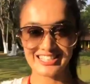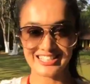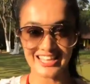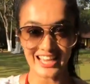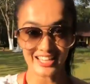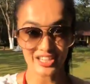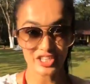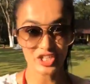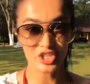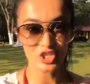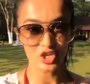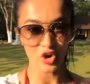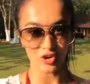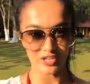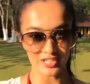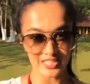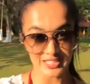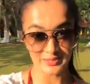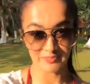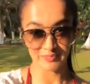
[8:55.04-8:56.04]
The second
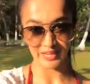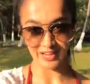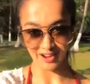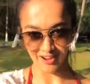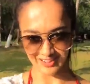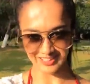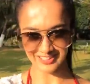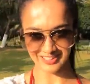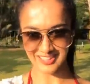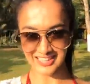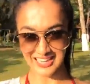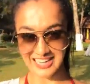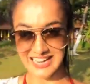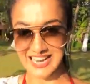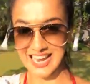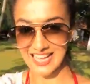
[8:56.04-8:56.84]
shot has begun.